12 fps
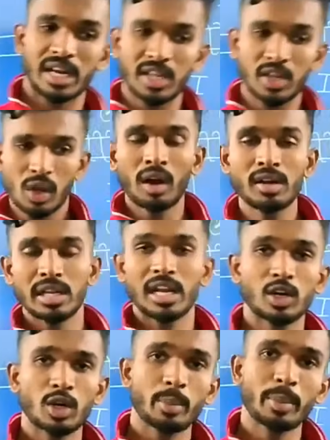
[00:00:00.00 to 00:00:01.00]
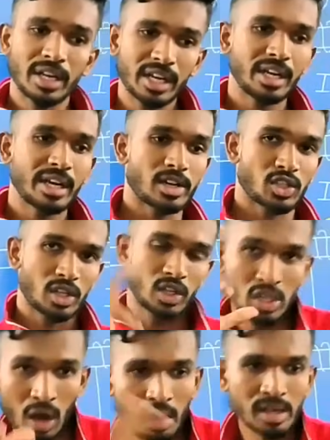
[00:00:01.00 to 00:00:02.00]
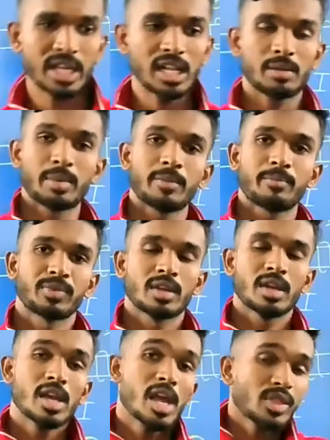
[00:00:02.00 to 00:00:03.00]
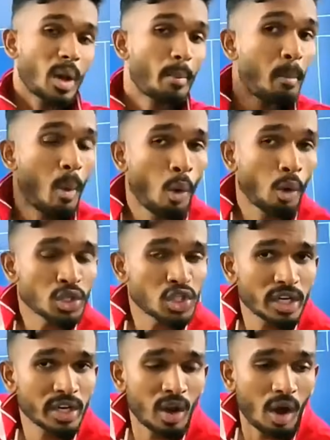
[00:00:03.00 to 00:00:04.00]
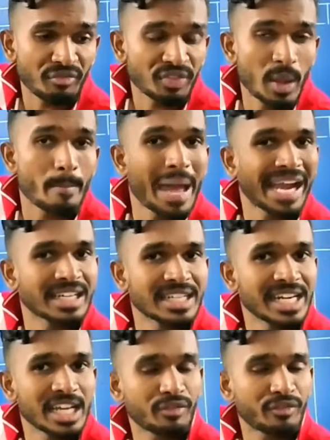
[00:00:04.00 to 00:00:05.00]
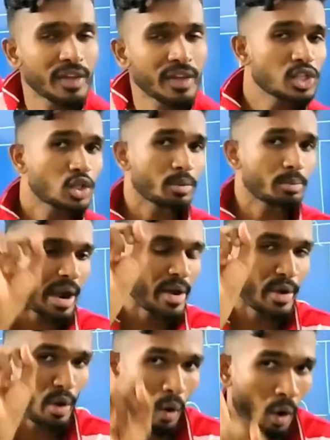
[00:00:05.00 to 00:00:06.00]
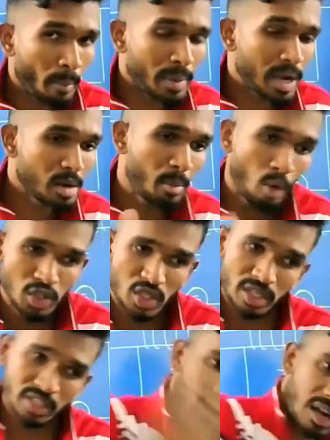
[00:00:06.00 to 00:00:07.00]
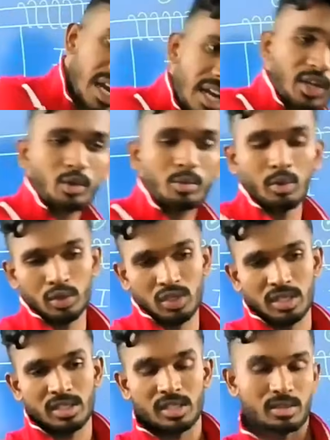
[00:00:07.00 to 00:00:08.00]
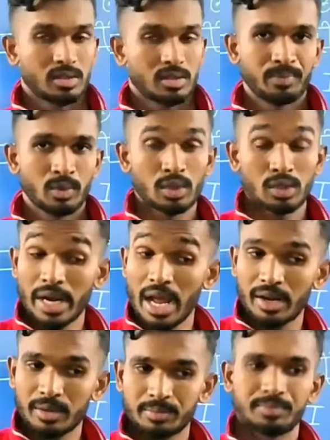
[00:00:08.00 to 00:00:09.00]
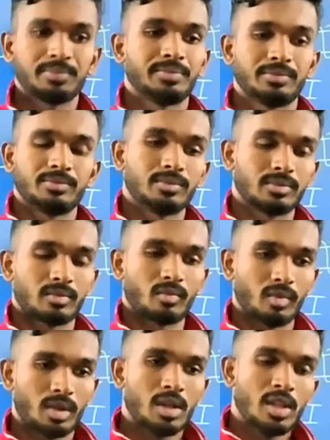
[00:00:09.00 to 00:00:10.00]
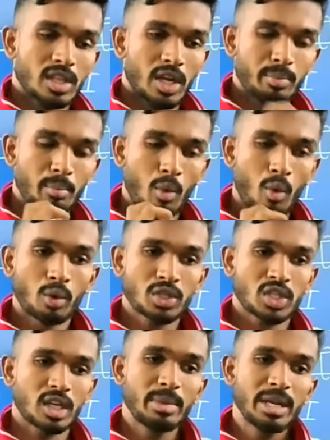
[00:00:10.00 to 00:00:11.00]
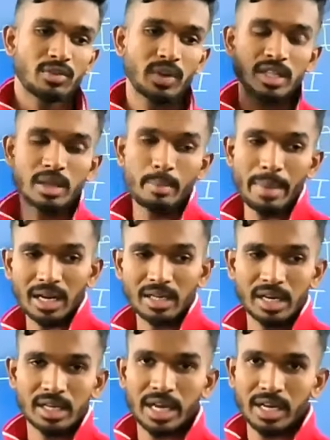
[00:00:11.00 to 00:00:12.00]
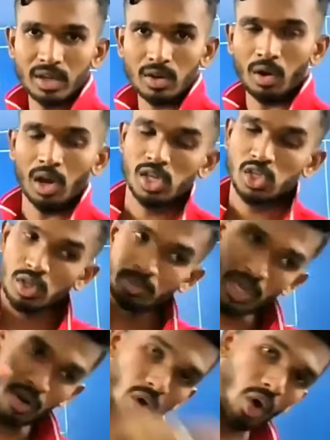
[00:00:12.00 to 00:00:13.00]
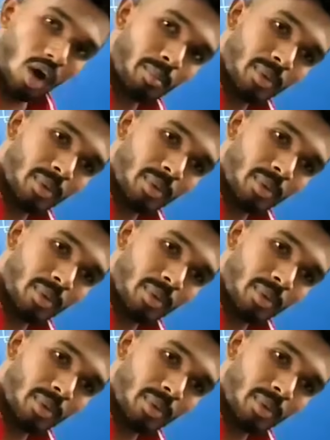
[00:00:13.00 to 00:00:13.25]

y'all, electromagnetic induction. Y'all tell me. The motion of the magnetic field should be a normal motion, the relative motion. Those are done. The motion between the magnet and the coil should be a normal